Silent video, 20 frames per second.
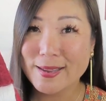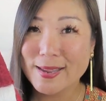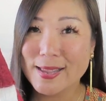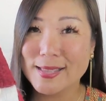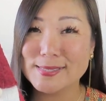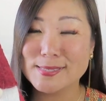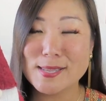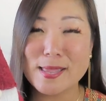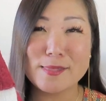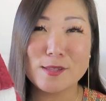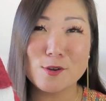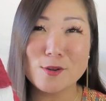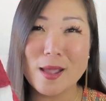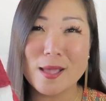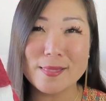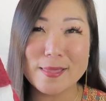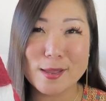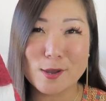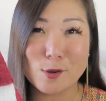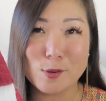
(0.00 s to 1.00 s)
It's not, they're
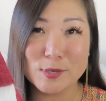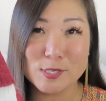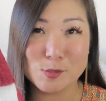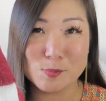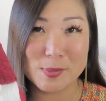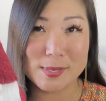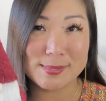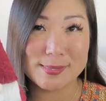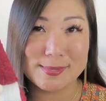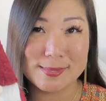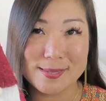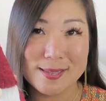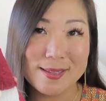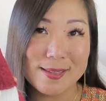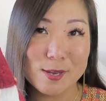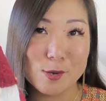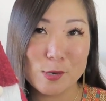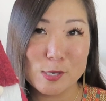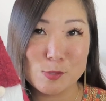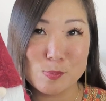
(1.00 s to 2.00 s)
not like Christmas,
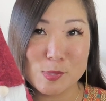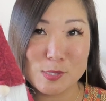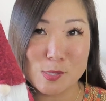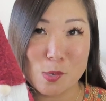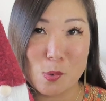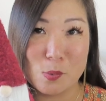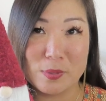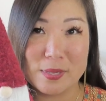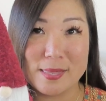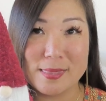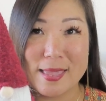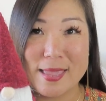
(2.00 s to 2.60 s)
Christmas only.